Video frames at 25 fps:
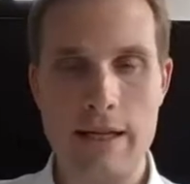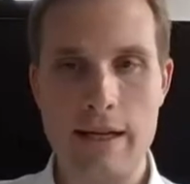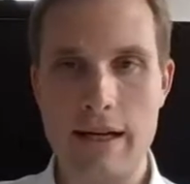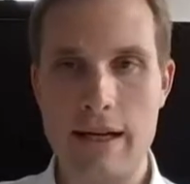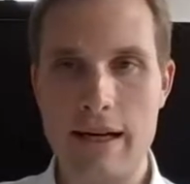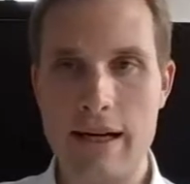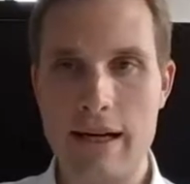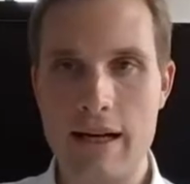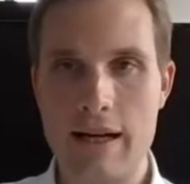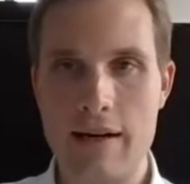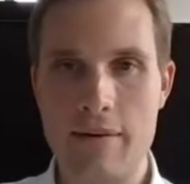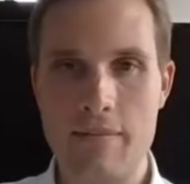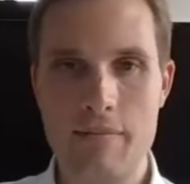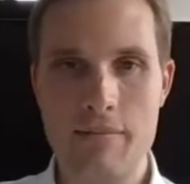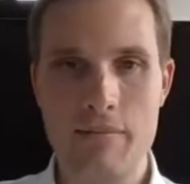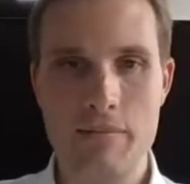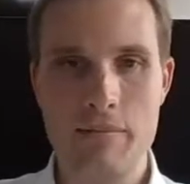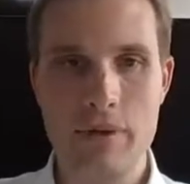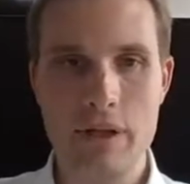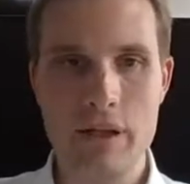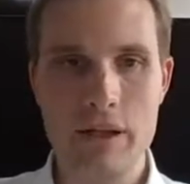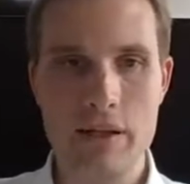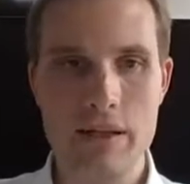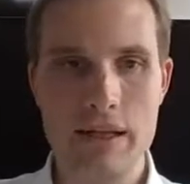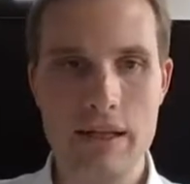
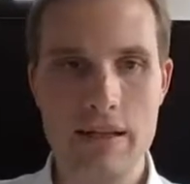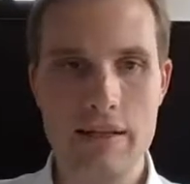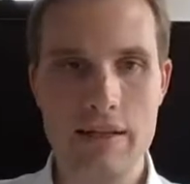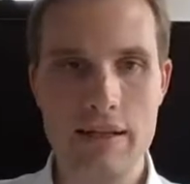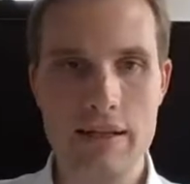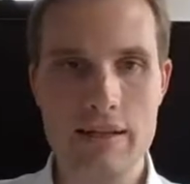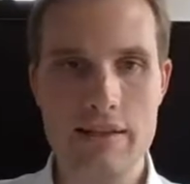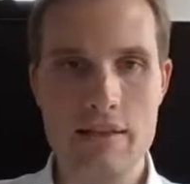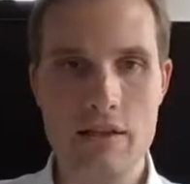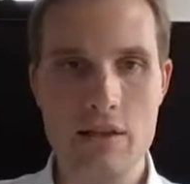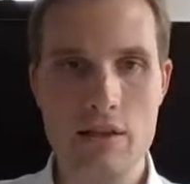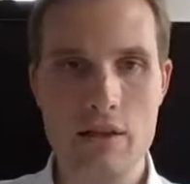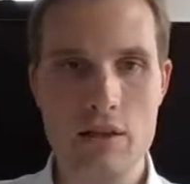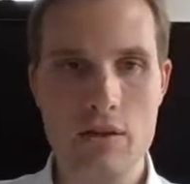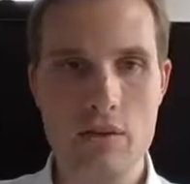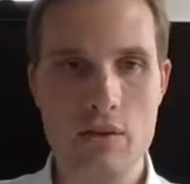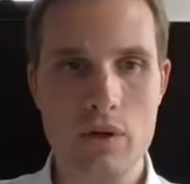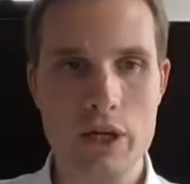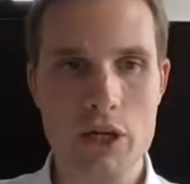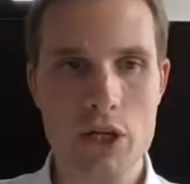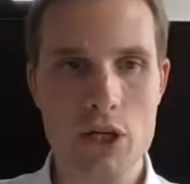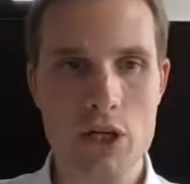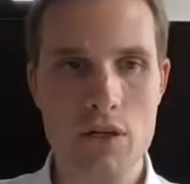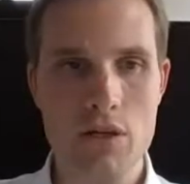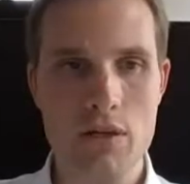That's a good
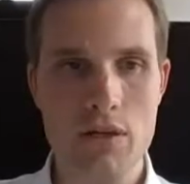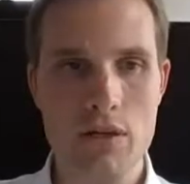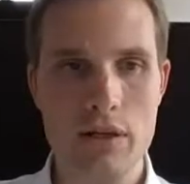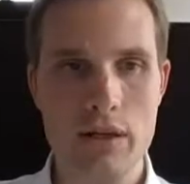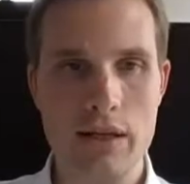question.